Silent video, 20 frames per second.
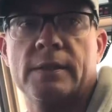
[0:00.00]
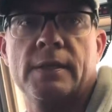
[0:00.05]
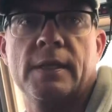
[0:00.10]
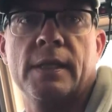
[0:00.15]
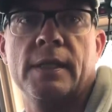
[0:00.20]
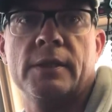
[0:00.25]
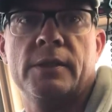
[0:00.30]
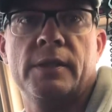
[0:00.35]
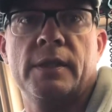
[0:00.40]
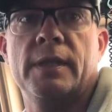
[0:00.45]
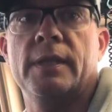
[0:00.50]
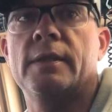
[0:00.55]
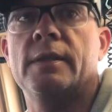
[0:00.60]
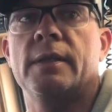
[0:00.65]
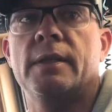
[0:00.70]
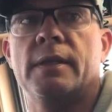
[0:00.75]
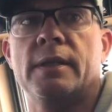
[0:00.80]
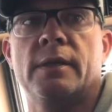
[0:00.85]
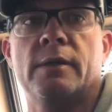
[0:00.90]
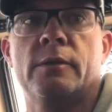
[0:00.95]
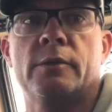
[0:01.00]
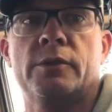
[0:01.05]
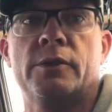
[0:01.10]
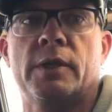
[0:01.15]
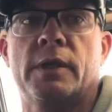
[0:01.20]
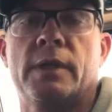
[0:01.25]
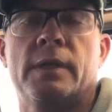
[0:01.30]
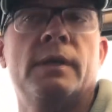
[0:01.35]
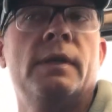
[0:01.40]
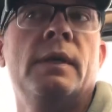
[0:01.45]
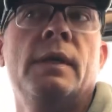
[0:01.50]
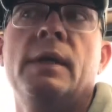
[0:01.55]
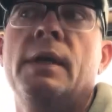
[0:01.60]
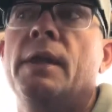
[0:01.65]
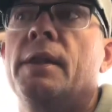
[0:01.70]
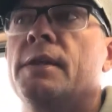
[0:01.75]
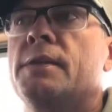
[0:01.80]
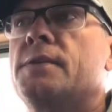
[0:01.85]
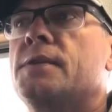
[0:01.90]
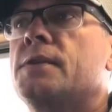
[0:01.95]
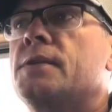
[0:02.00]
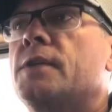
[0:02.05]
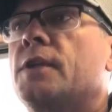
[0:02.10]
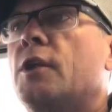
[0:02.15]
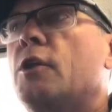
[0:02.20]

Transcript: States into the ocean. This is an